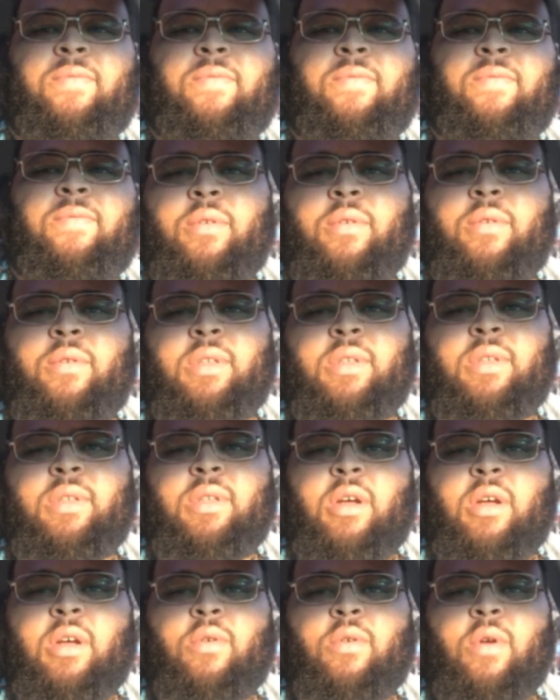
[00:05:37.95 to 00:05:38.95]

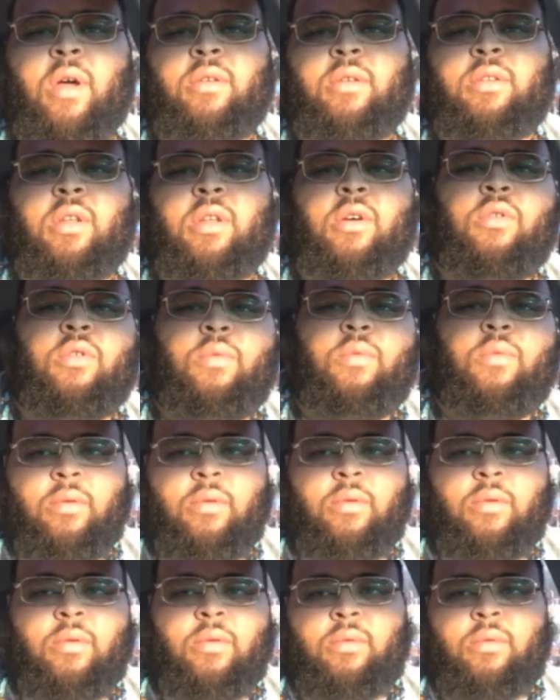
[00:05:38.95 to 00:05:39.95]
influence across the whole
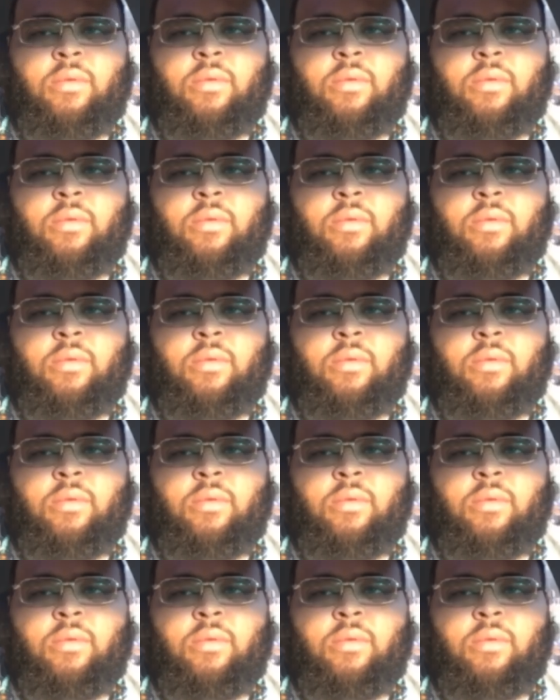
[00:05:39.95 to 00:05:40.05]
world.